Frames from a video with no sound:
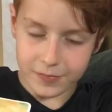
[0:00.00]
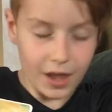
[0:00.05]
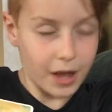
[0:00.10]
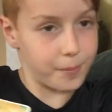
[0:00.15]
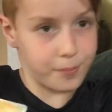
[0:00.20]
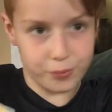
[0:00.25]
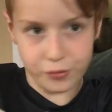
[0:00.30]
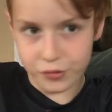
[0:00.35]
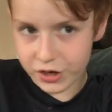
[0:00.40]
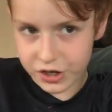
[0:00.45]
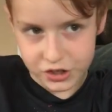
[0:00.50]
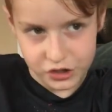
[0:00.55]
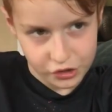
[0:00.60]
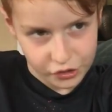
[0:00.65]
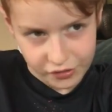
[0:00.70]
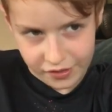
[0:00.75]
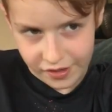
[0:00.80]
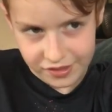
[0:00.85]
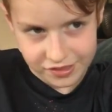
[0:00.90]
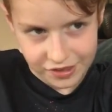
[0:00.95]
I'm pretty
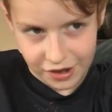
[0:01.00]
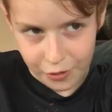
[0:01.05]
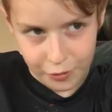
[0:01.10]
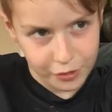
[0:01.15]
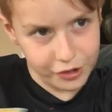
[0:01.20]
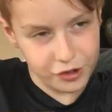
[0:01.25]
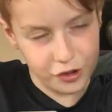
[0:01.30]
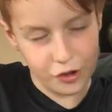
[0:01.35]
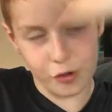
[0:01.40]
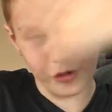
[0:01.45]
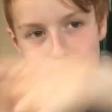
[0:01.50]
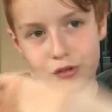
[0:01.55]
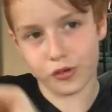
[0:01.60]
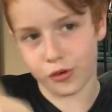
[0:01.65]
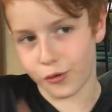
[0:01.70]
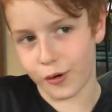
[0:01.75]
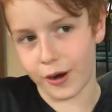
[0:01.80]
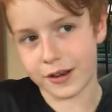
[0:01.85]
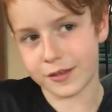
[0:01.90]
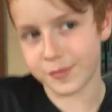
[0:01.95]
sure that's how it goes.
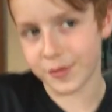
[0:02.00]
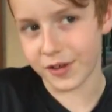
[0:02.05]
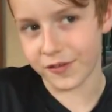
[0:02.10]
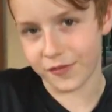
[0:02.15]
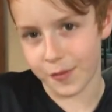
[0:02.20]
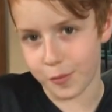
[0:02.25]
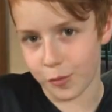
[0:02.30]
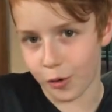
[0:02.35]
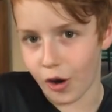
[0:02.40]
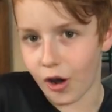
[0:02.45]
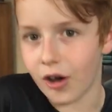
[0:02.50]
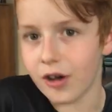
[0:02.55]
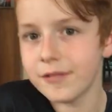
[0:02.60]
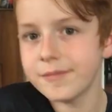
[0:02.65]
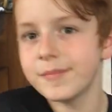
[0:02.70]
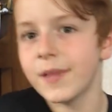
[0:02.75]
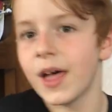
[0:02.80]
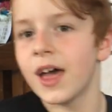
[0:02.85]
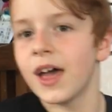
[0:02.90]
Correct me if I'm wrong.